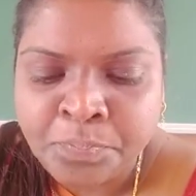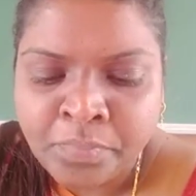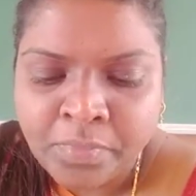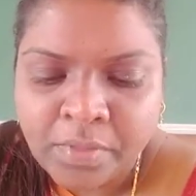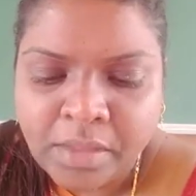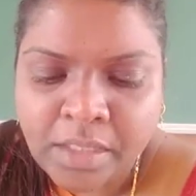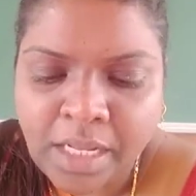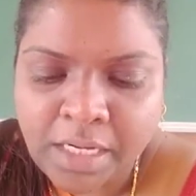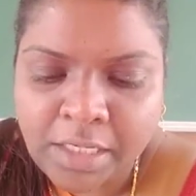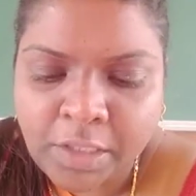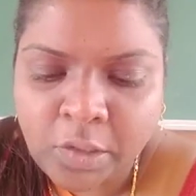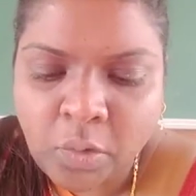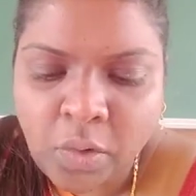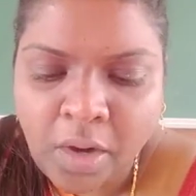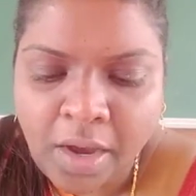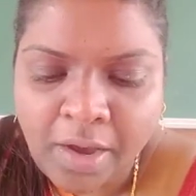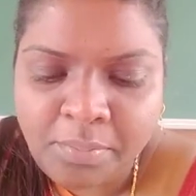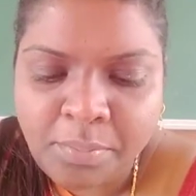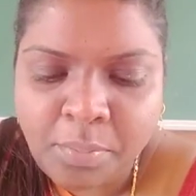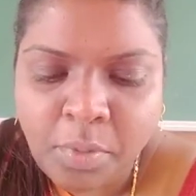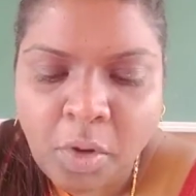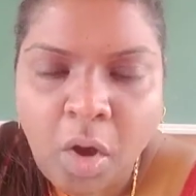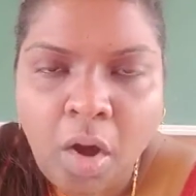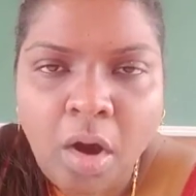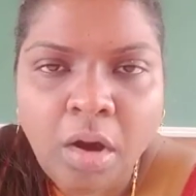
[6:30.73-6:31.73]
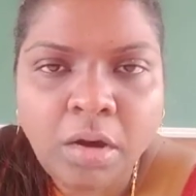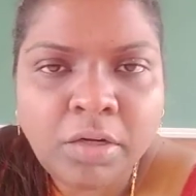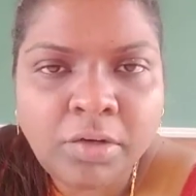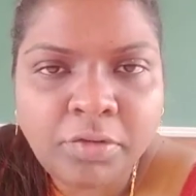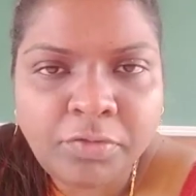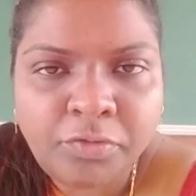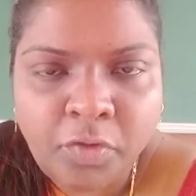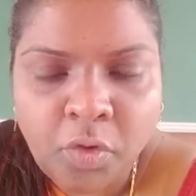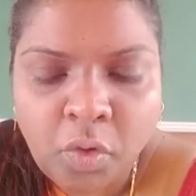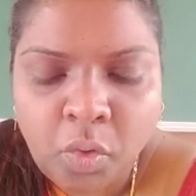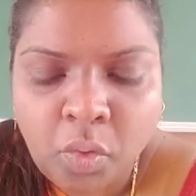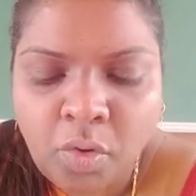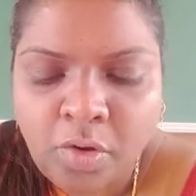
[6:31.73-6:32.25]
Then you have blocked
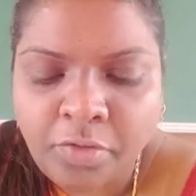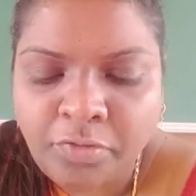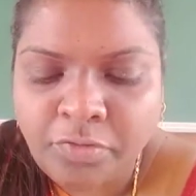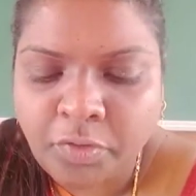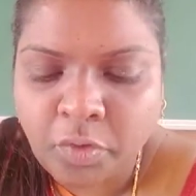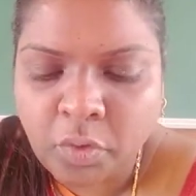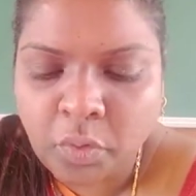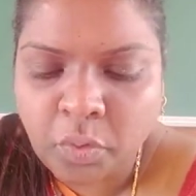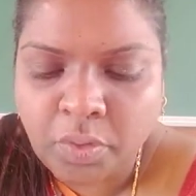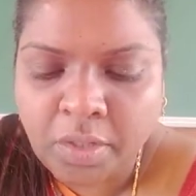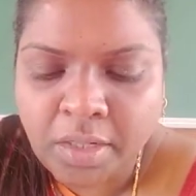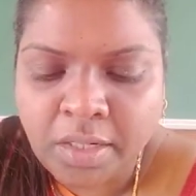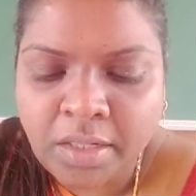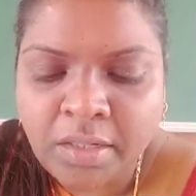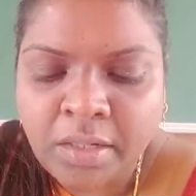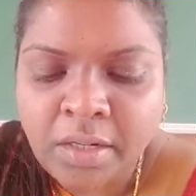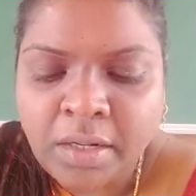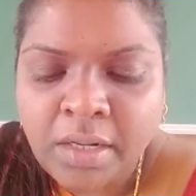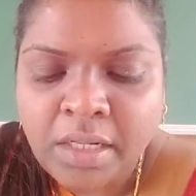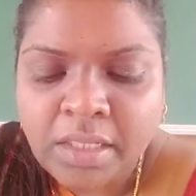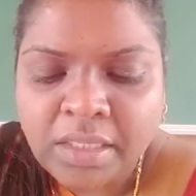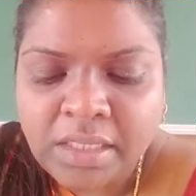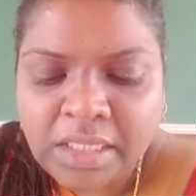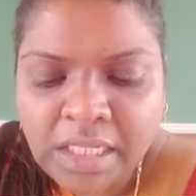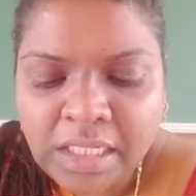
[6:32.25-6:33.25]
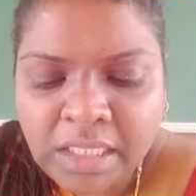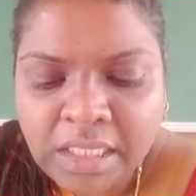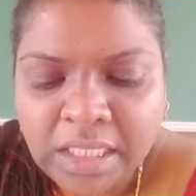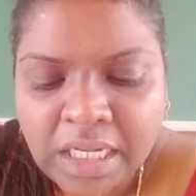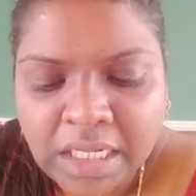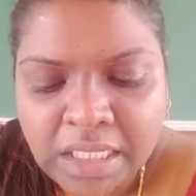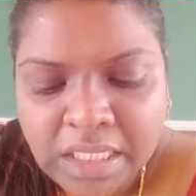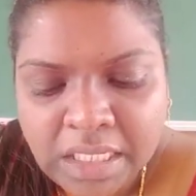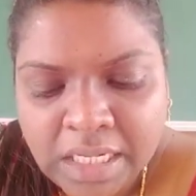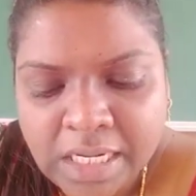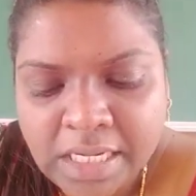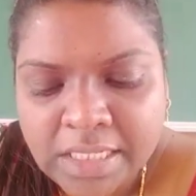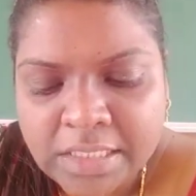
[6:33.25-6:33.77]
flow of urine, then
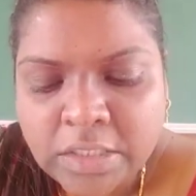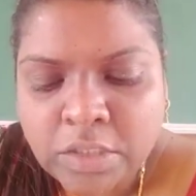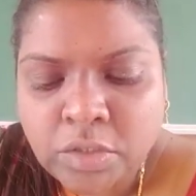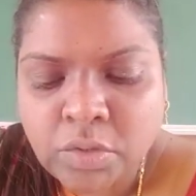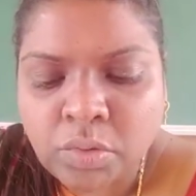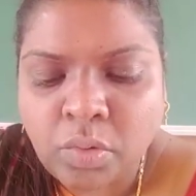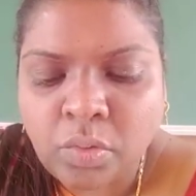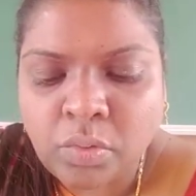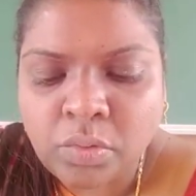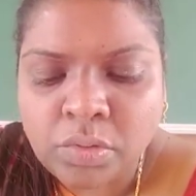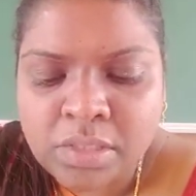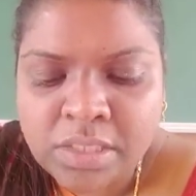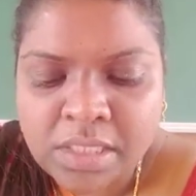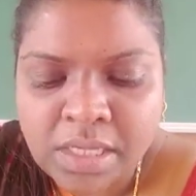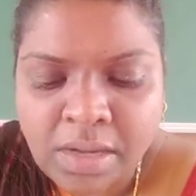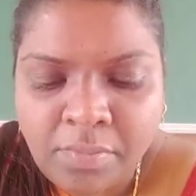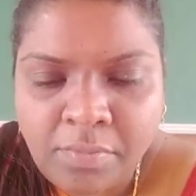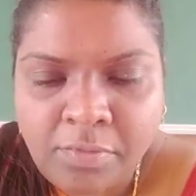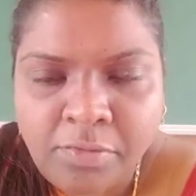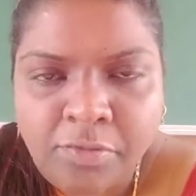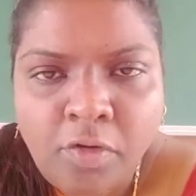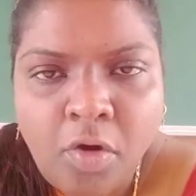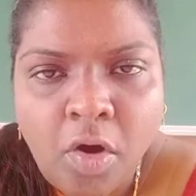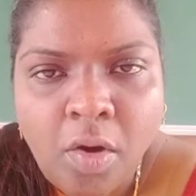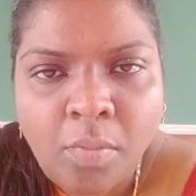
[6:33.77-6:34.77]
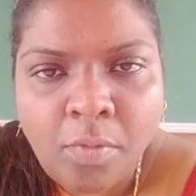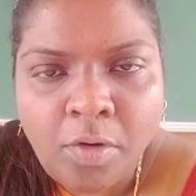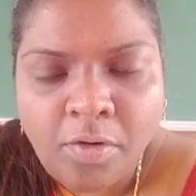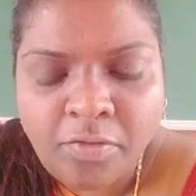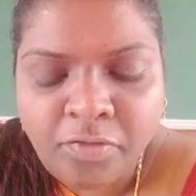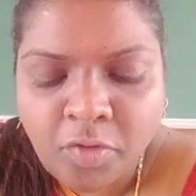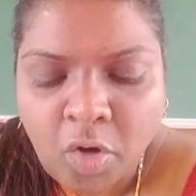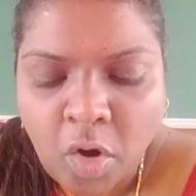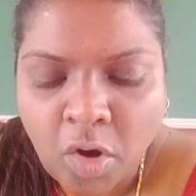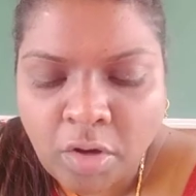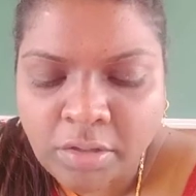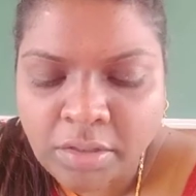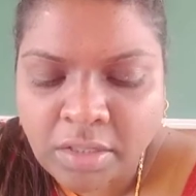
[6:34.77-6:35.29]
kidney stone, some form of
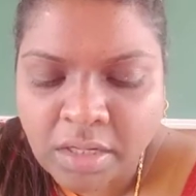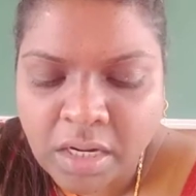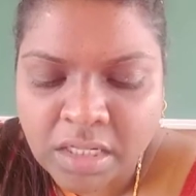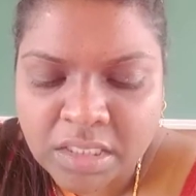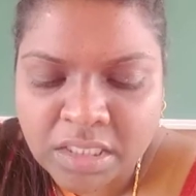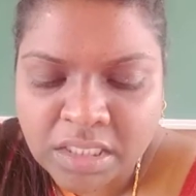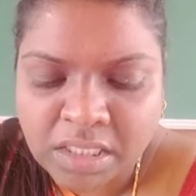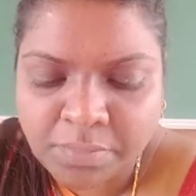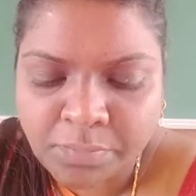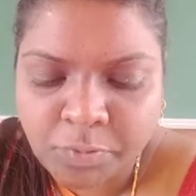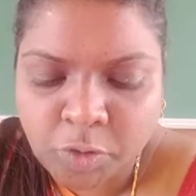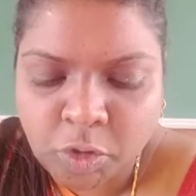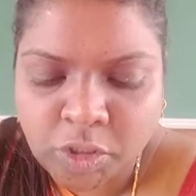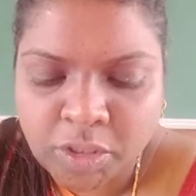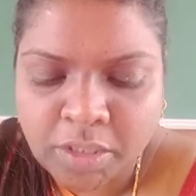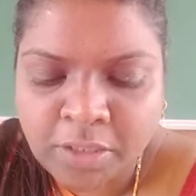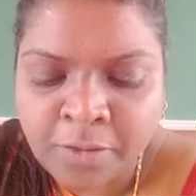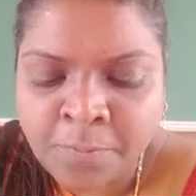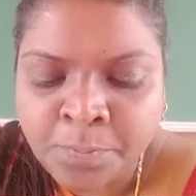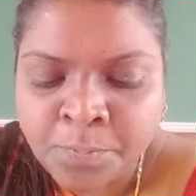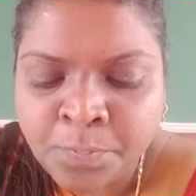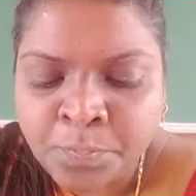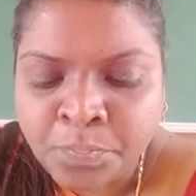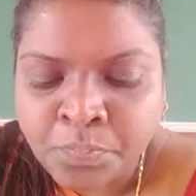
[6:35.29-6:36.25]
contraception,